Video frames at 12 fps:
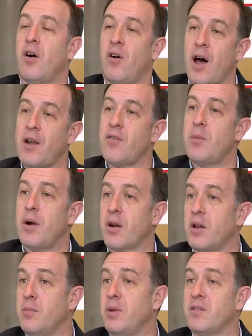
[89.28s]
a lot of
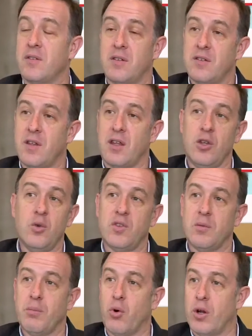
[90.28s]
American businesses that use
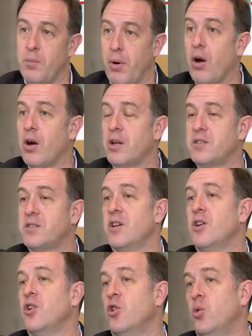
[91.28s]
imported parts
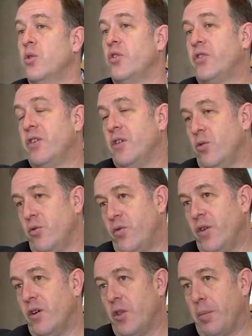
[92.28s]
who will
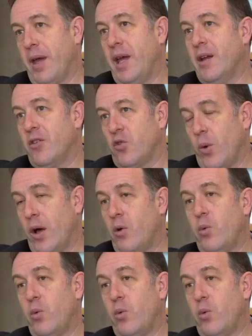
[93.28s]
feel the pain as well.